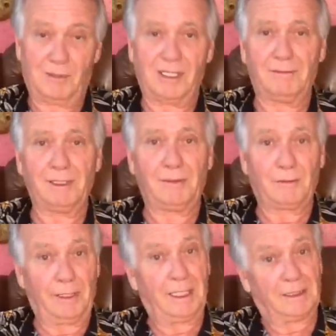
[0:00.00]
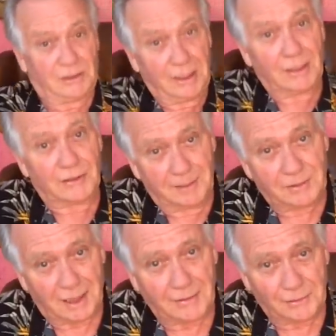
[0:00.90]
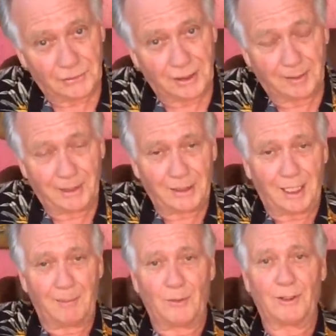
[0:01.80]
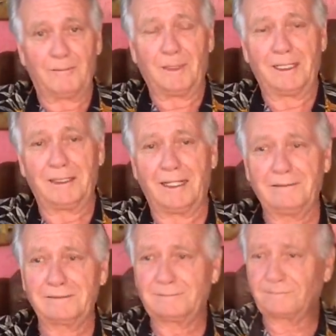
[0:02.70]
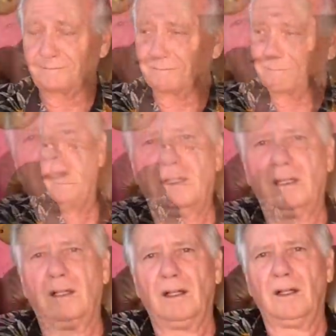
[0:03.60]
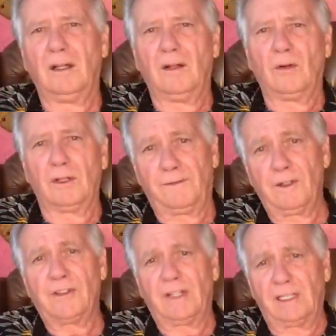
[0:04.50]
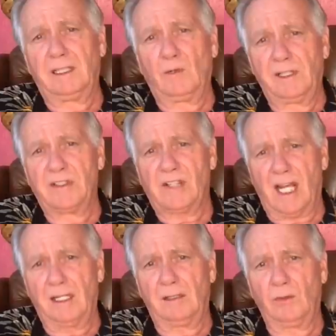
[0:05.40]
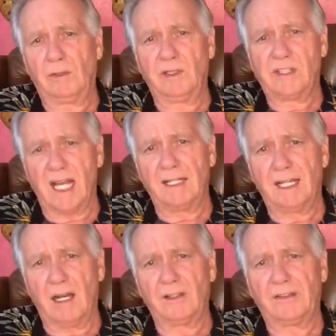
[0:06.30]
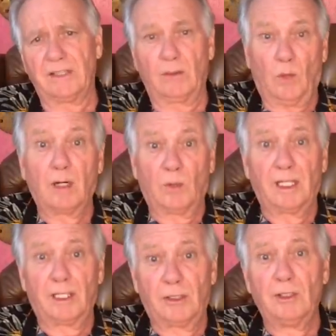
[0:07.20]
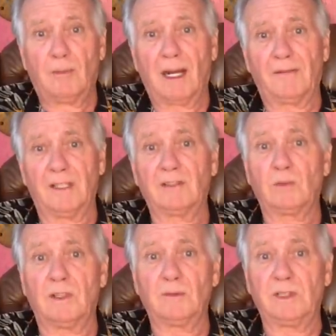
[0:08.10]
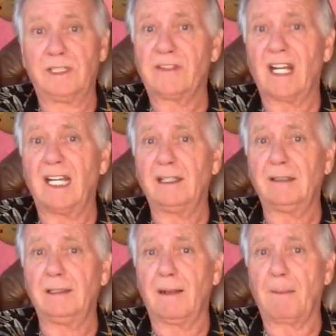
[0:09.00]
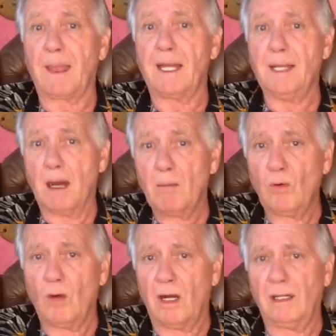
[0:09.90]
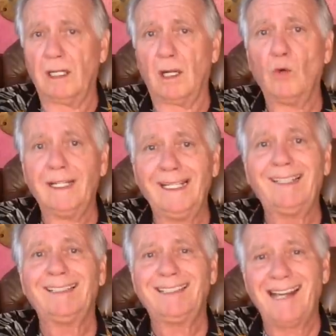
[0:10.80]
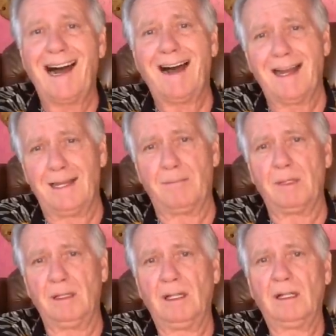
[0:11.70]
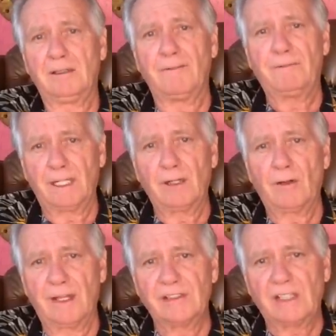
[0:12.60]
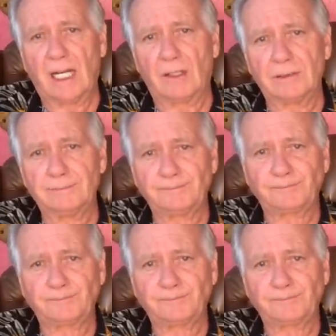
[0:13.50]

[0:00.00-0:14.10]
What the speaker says: 73, and it still seems like there's going to be a lot more of my life. Well, the first thing that we decided when we sat down and said, what are we going to do about this, was we decided, number one, we needed time to figure this out.